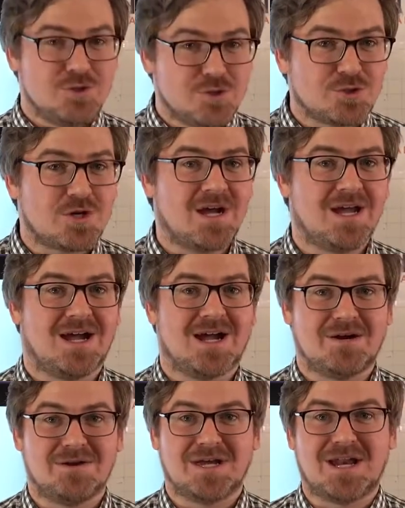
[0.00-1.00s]
try
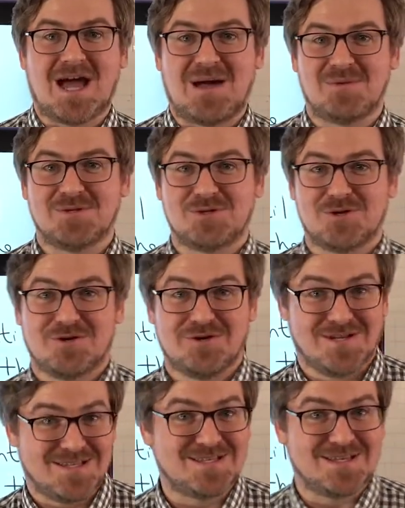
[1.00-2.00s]
hiring an amateur
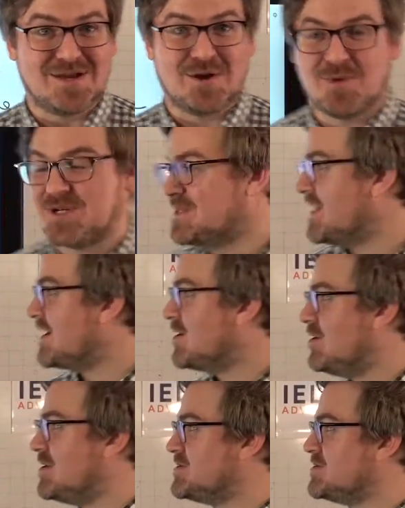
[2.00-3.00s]
and see how much that
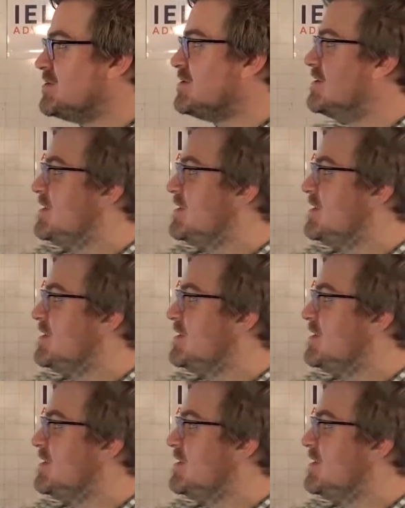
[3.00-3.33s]
costs you.